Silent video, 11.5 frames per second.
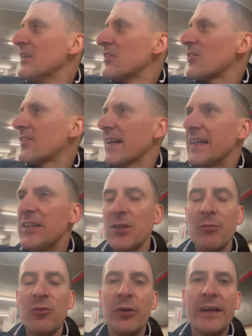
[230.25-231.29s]

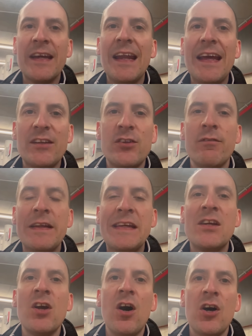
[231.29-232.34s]
stadium sort of collectively
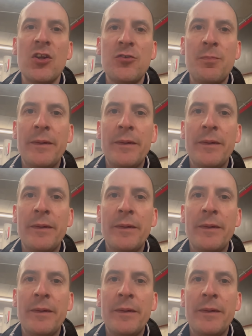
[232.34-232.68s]
gasp